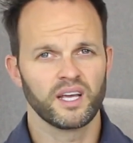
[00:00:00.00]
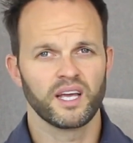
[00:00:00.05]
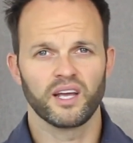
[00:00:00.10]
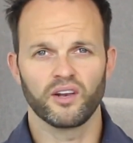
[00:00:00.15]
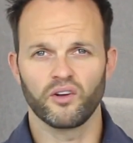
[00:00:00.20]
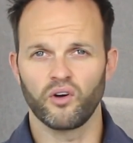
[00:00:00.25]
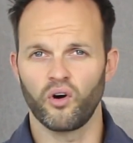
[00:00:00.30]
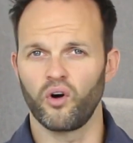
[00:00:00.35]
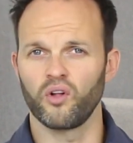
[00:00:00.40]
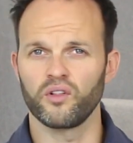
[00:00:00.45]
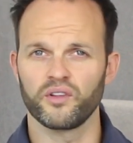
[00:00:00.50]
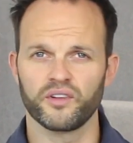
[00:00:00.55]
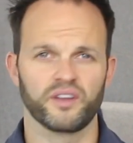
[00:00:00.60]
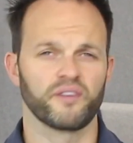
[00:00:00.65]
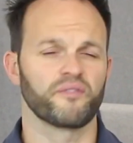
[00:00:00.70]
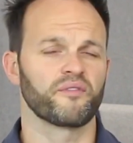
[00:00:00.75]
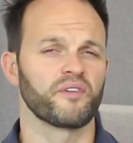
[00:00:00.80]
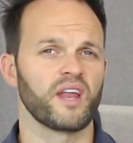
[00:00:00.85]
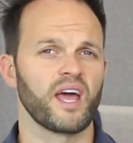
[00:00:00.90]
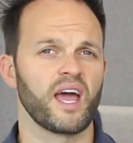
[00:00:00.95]
in all the
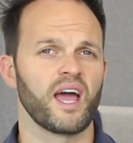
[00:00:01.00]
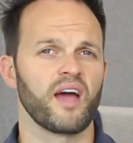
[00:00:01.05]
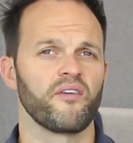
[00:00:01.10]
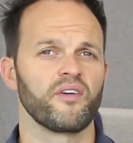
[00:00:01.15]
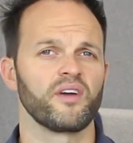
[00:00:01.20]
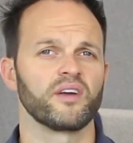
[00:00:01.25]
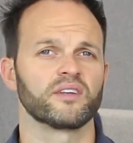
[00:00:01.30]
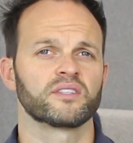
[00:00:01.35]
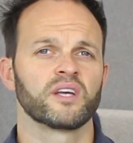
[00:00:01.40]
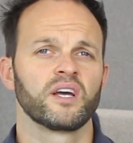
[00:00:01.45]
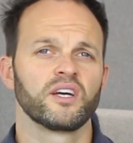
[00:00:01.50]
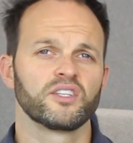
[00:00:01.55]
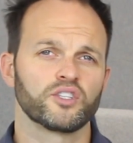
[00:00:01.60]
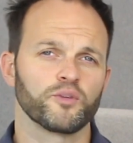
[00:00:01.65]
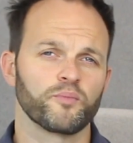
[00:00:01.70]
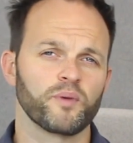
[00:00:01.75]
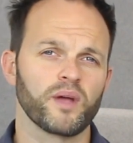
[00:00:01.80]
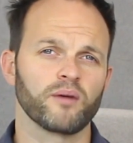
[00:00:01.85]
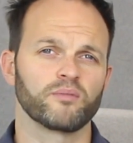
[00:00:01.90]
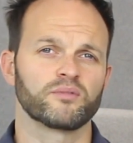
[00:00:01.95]
different areas to
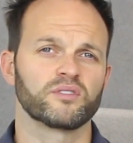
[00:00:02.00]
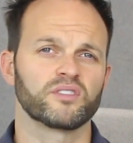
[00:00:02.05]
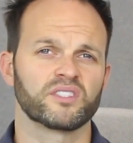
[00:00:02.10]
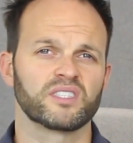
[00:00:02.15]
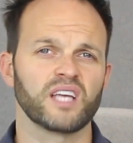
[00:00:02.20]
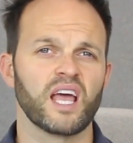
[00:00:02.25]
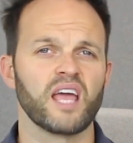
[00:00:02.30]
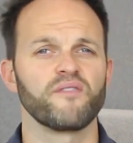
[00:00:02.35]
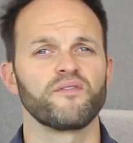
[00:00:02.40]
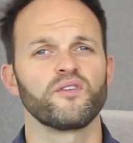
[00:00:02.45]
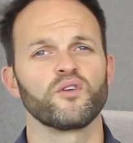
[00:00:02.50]
be able to save